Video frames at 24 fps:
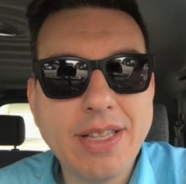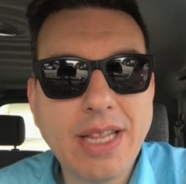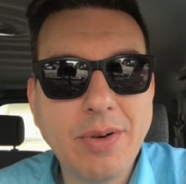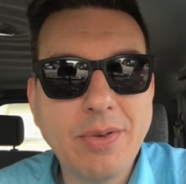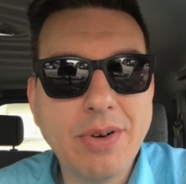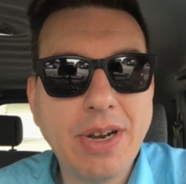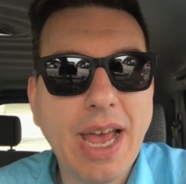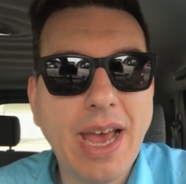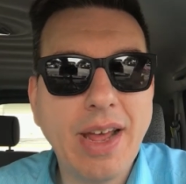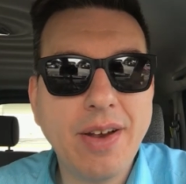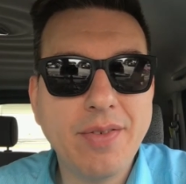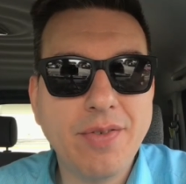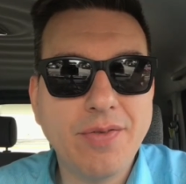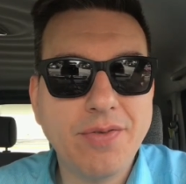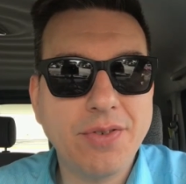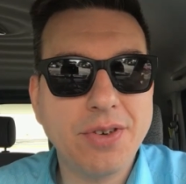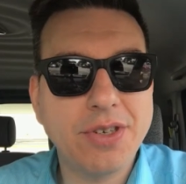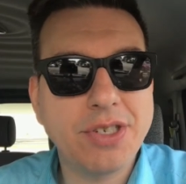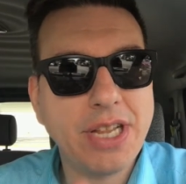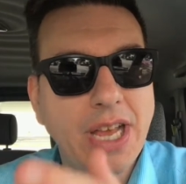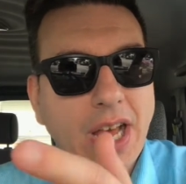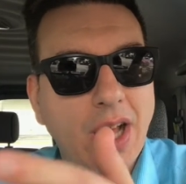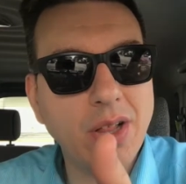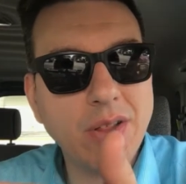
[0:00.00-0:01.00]
They would edit for
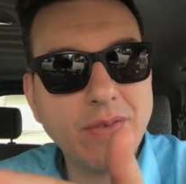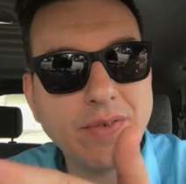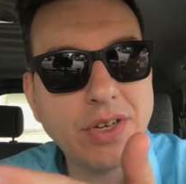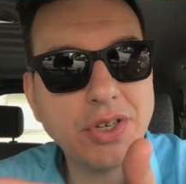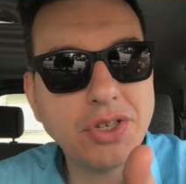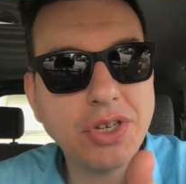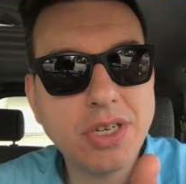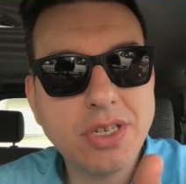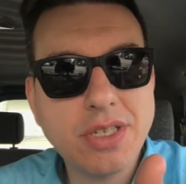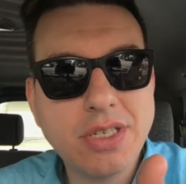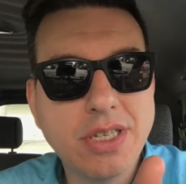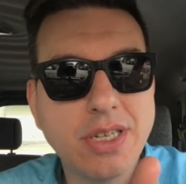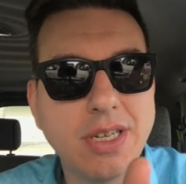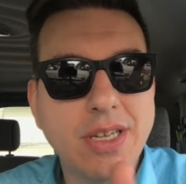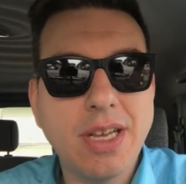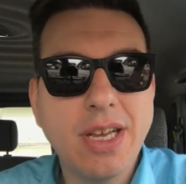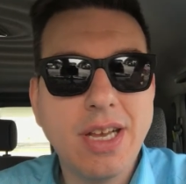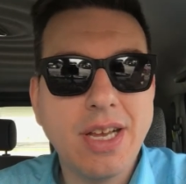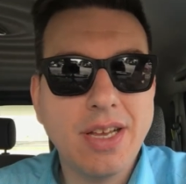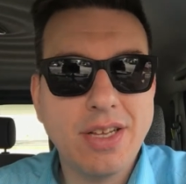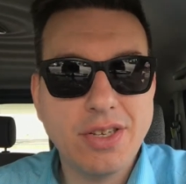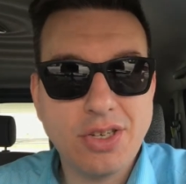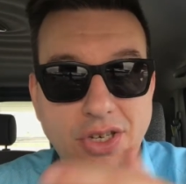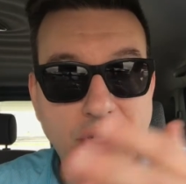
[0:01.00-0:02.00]
television to
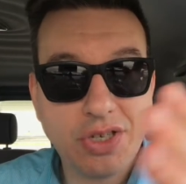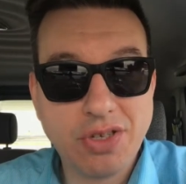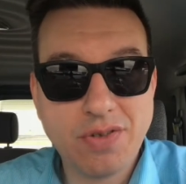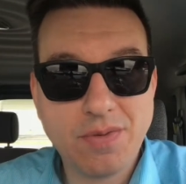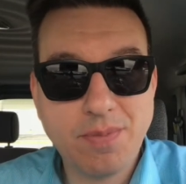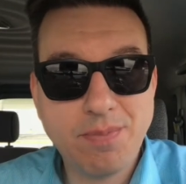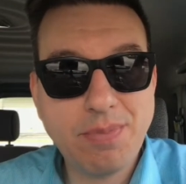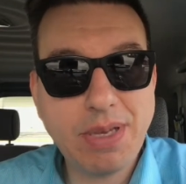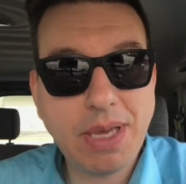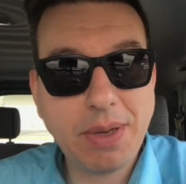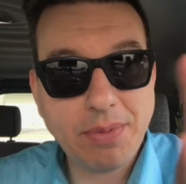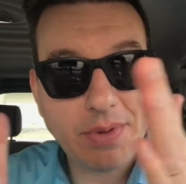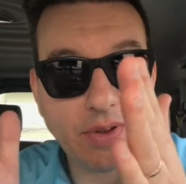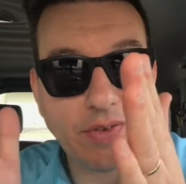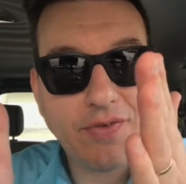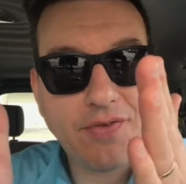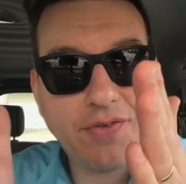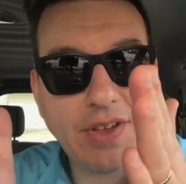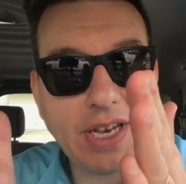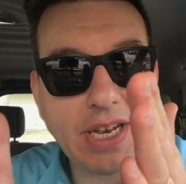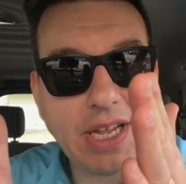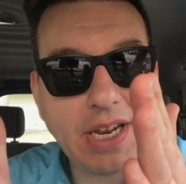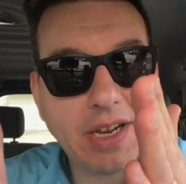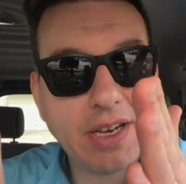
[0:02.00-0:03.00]
just be able to
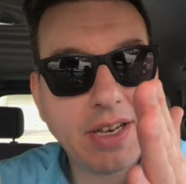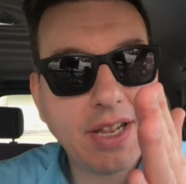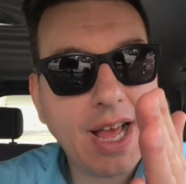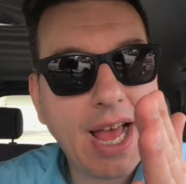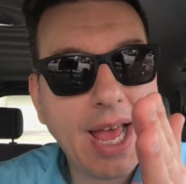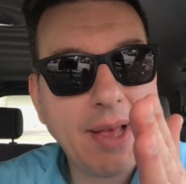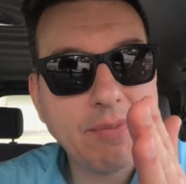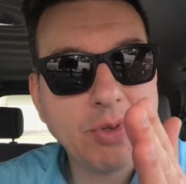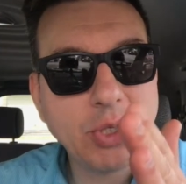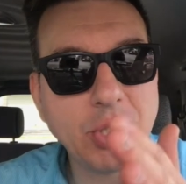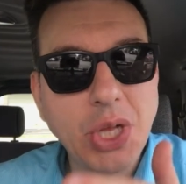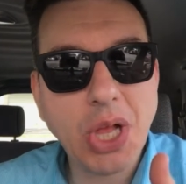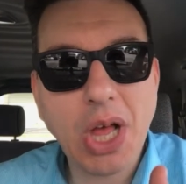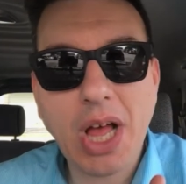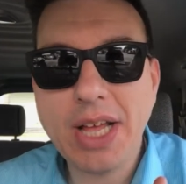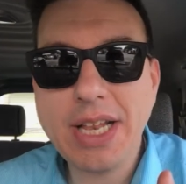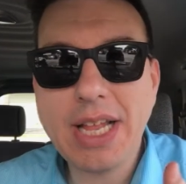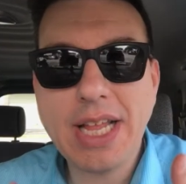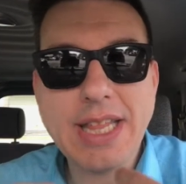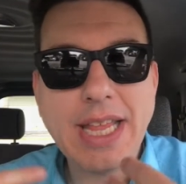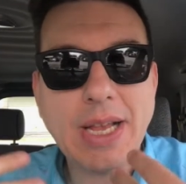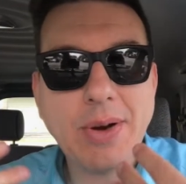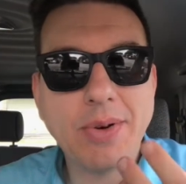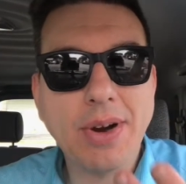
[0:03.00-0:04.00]
fit in a time slot.
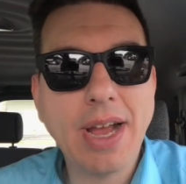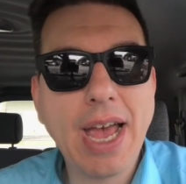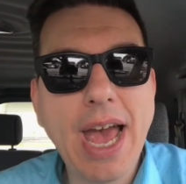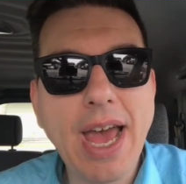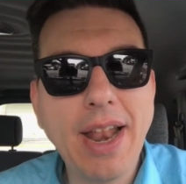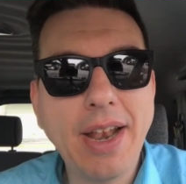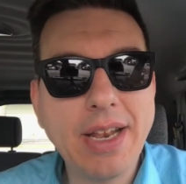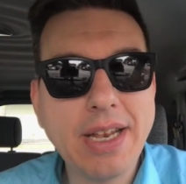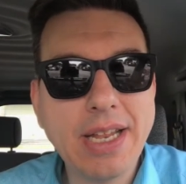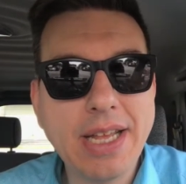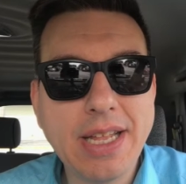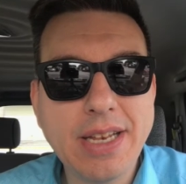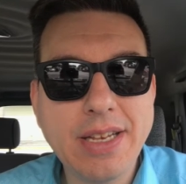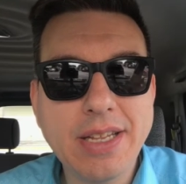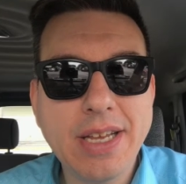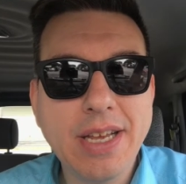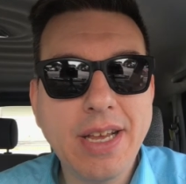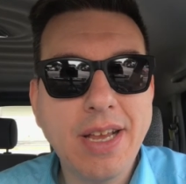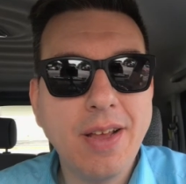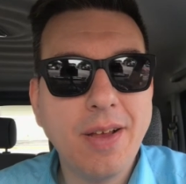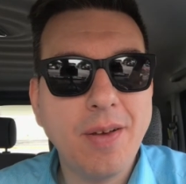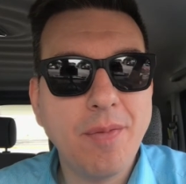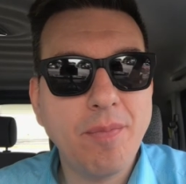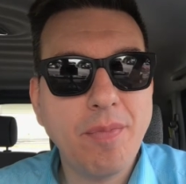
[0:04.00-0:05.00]
And they were edited,
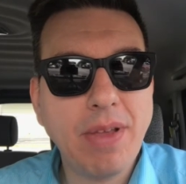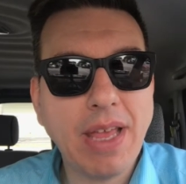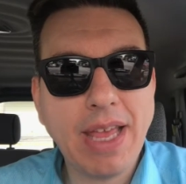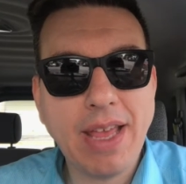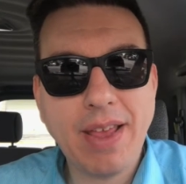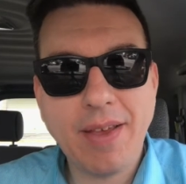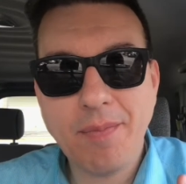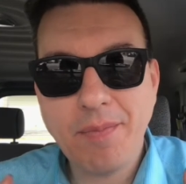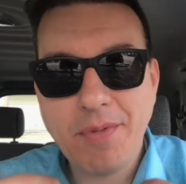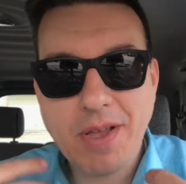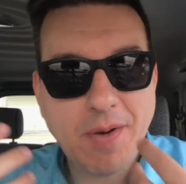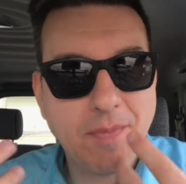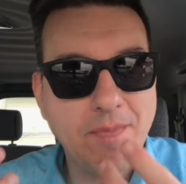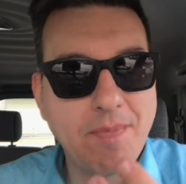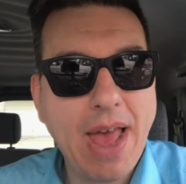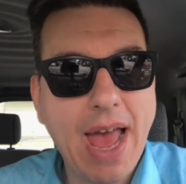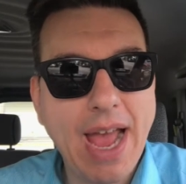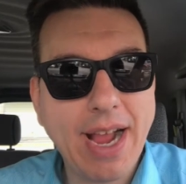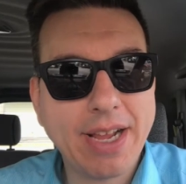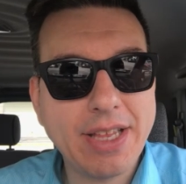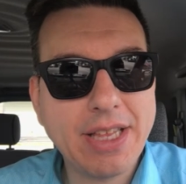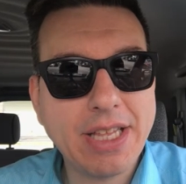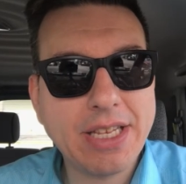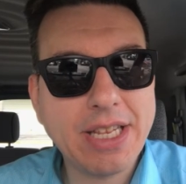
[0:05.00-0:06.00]
you know,
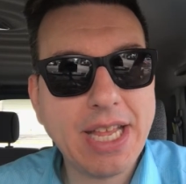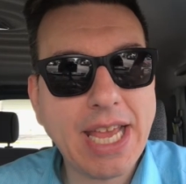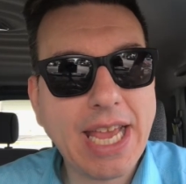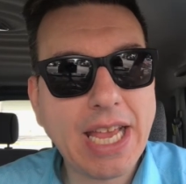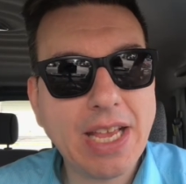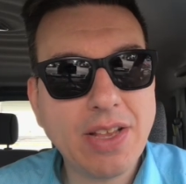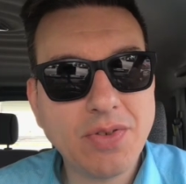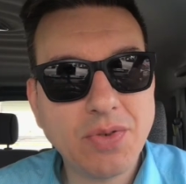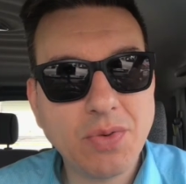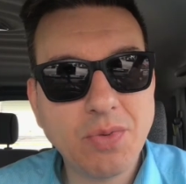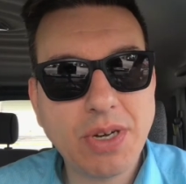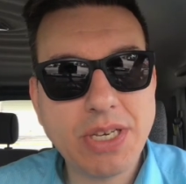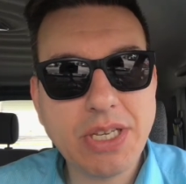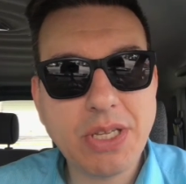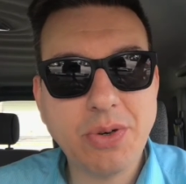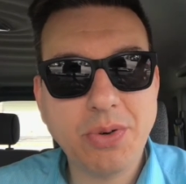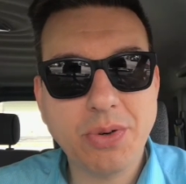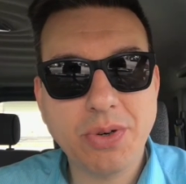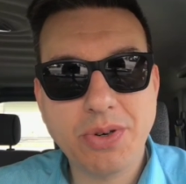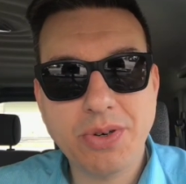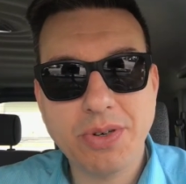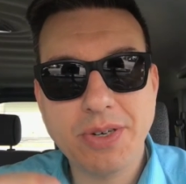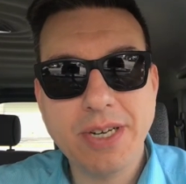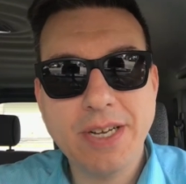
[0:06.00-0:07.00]
back in the days when
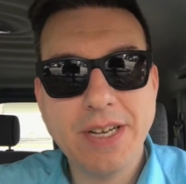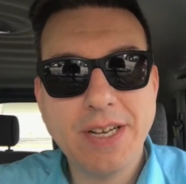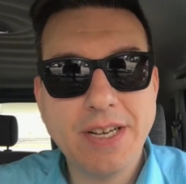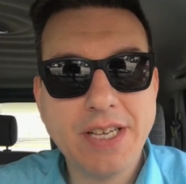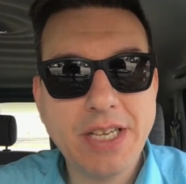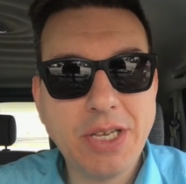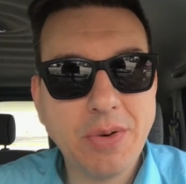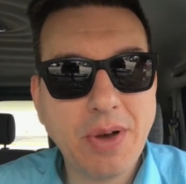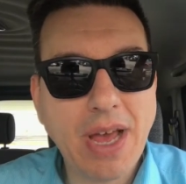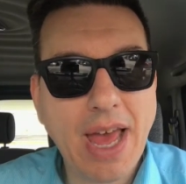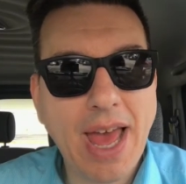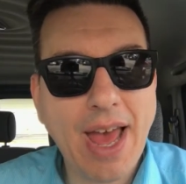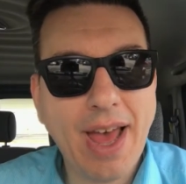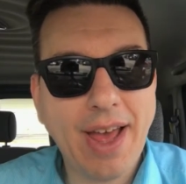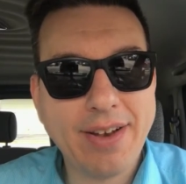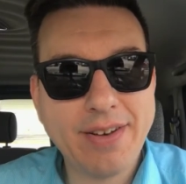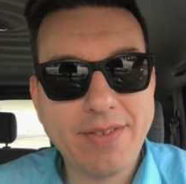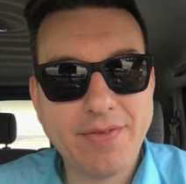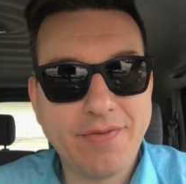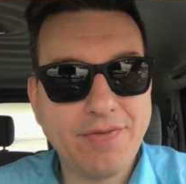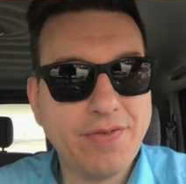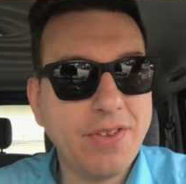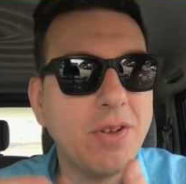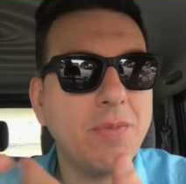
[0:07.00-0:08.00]
you
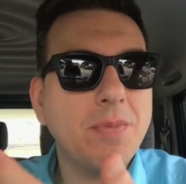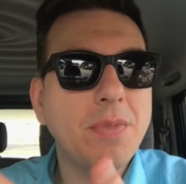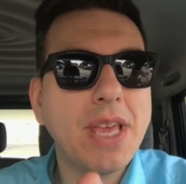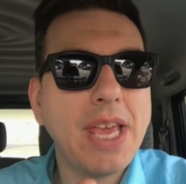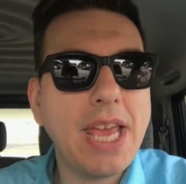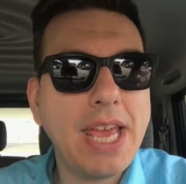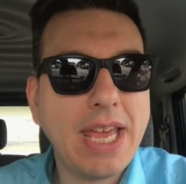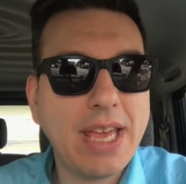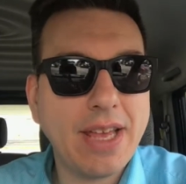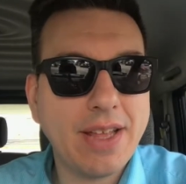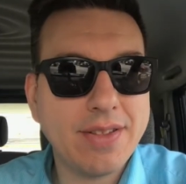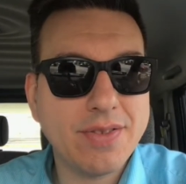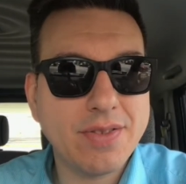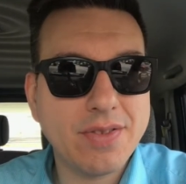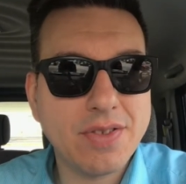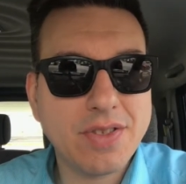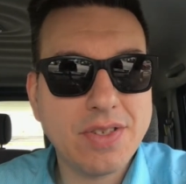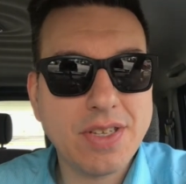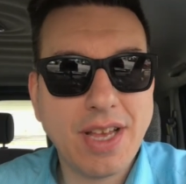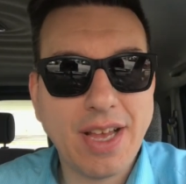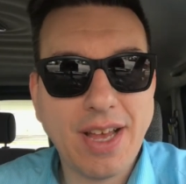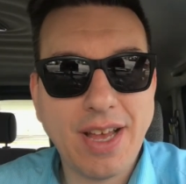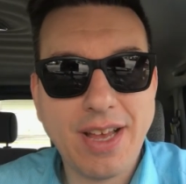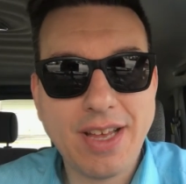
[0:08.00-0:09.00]
had film cans.